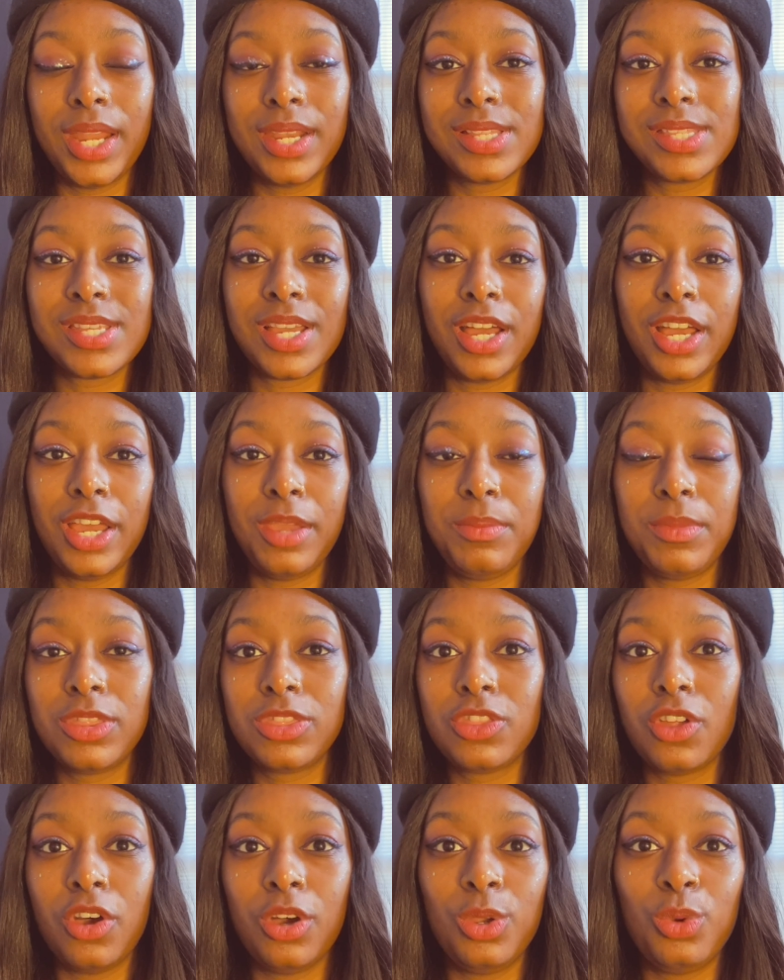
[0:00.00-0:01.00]
time and
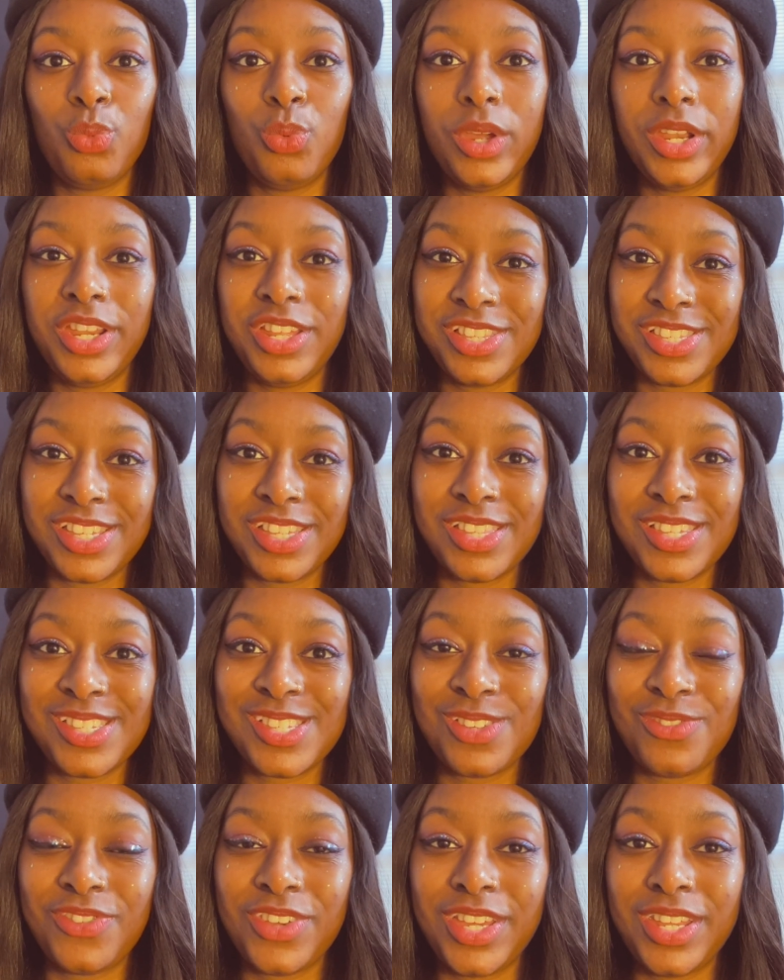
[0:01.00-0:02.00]
thought went into this
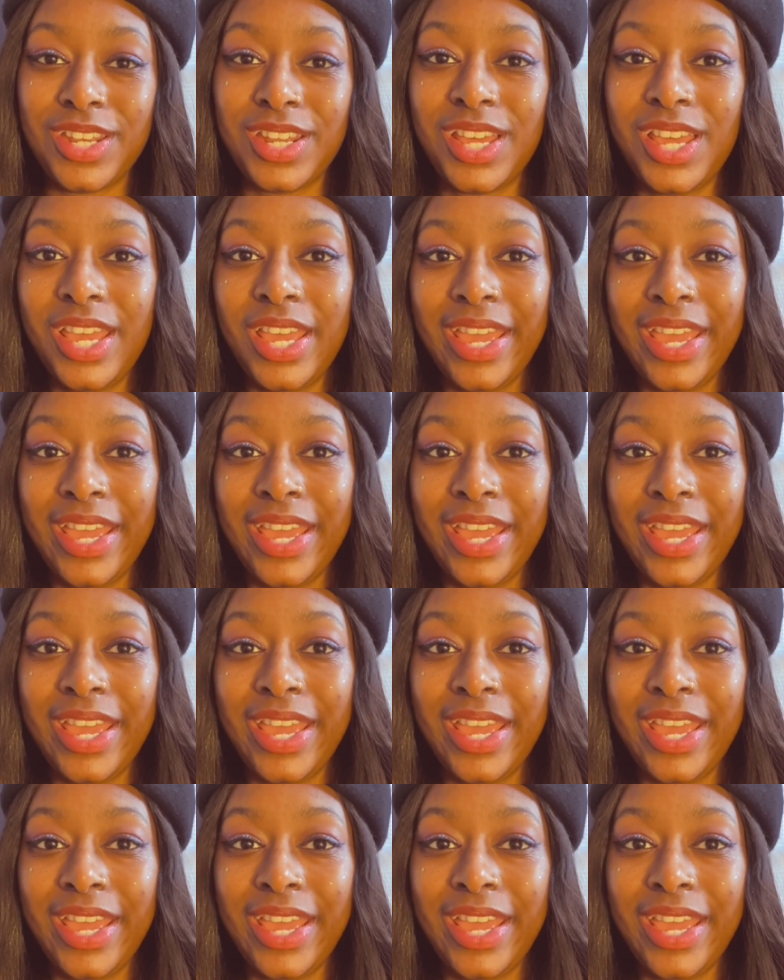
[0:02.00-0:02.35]
event,